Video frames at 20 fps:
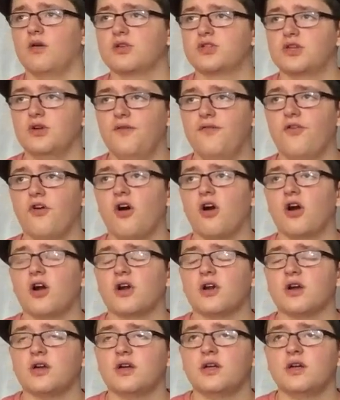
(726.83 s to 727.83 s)
so
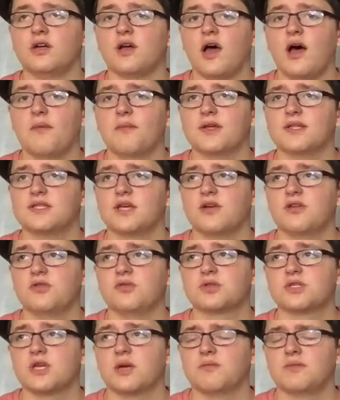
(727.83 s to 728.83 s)
far, I'm going to tell
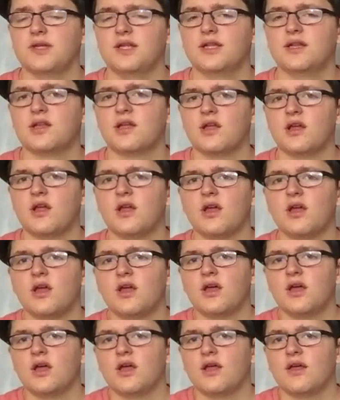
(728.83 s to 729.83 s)
you something
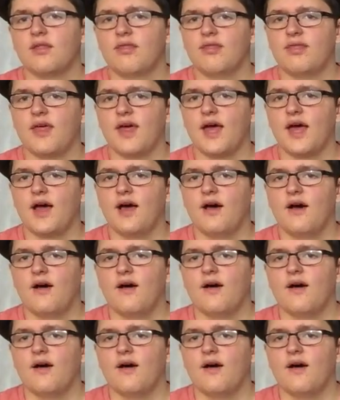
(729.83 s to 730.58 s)
that